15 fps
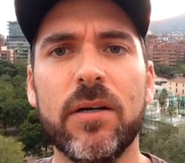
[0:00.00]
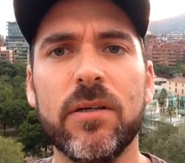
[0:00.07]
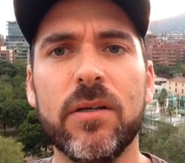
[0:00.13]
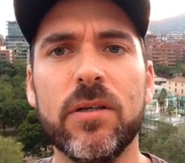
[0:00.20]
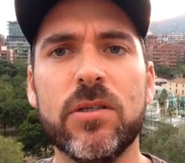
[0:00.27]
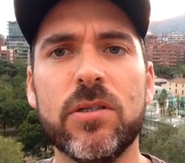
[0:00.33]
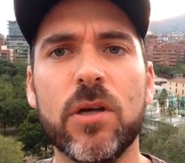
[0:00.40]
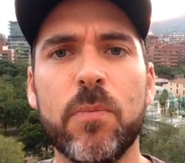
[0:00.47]

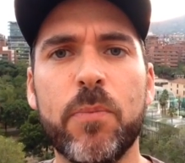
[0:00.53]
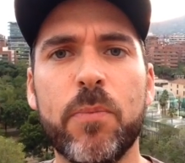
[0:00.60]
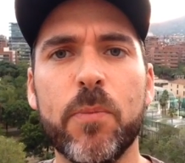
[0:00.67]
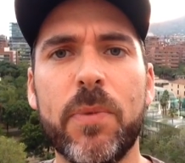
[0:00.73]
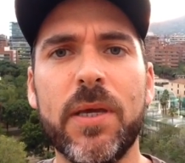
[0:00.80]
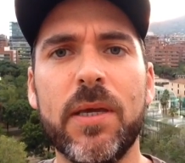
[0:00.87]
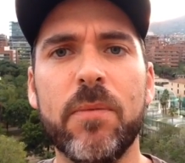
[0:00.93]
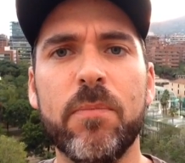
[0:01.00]
Sumper
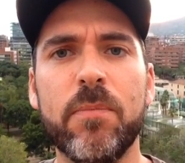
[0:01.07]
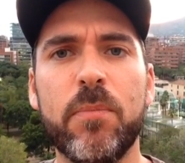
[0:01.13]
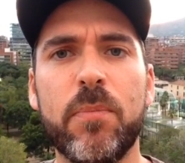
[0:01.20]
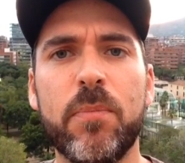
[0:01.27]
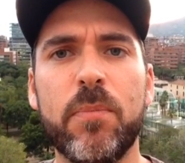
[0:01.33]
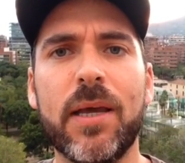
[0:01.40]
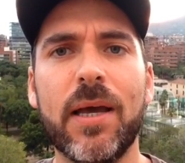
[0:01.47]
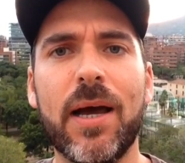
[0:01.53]
being
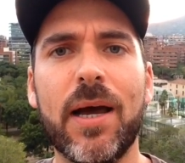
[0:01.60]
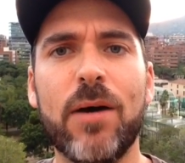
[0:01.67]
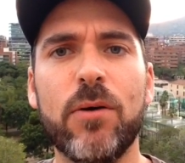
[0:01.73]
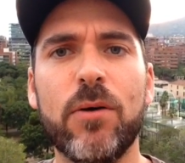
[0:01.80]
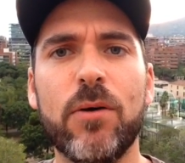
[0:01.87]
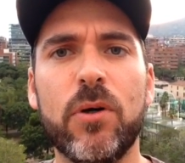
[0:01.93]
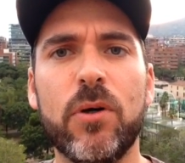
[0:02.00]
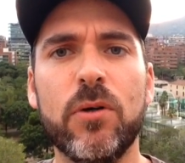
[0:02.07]
back out
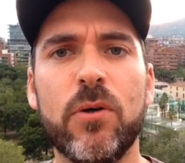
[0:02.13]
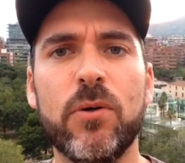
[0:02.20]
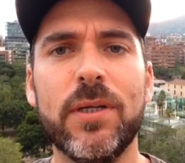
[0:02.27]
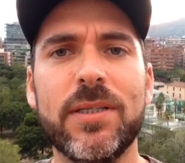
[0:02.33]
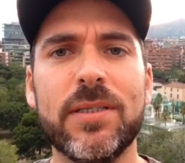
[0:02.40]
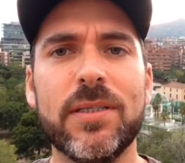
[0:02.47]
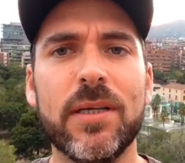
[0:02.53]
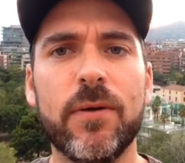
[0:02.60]
on loan,
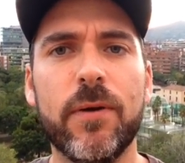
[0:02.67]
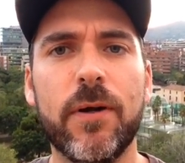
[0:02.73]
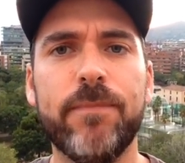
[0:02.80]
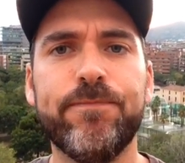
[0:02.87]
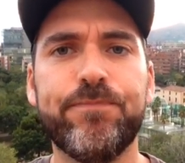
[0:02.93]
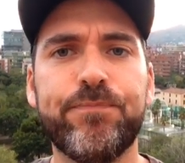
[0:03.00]
etc.